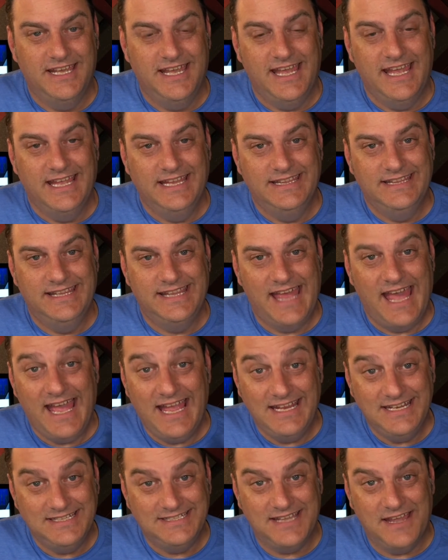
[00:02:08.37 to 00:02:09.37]
and
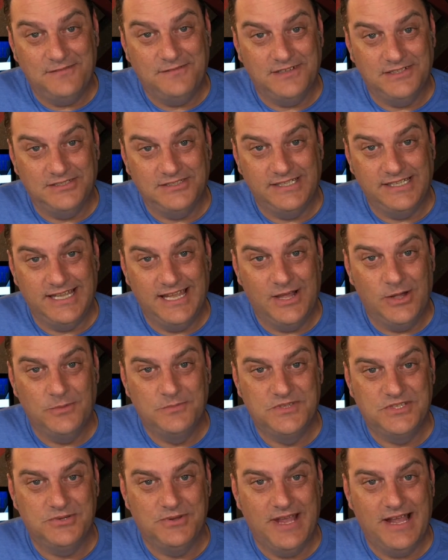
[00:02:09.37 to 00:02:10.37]
that definitely
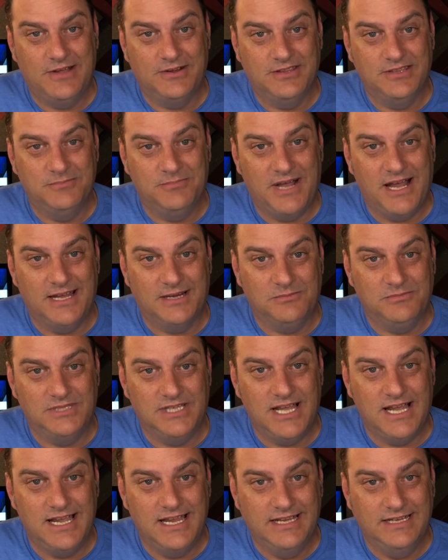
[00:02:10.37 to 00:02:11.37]
helps you out in the bottom
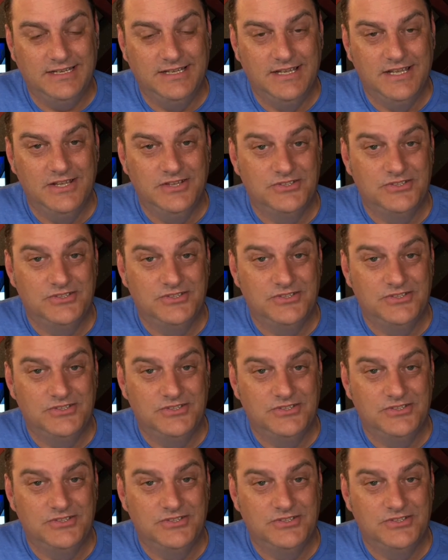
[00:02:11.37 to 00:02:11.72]
line.